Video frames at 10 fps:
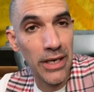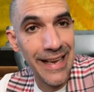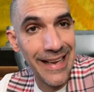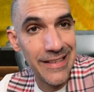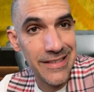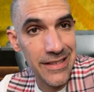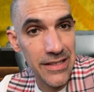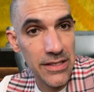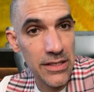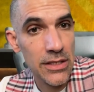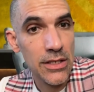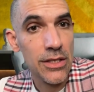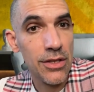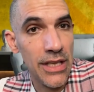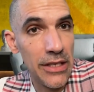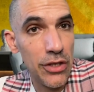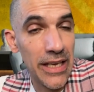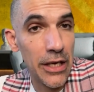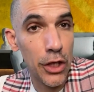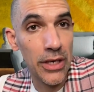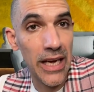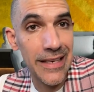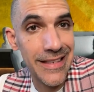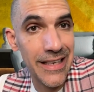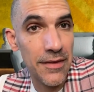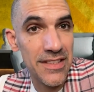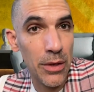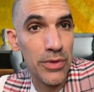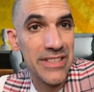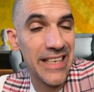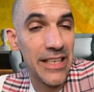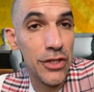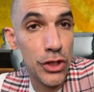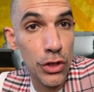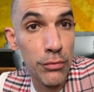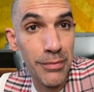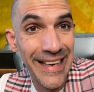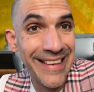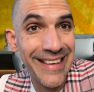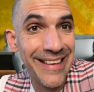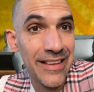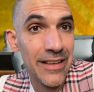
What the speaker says: analysis, then you get a good idea if someone's getting too many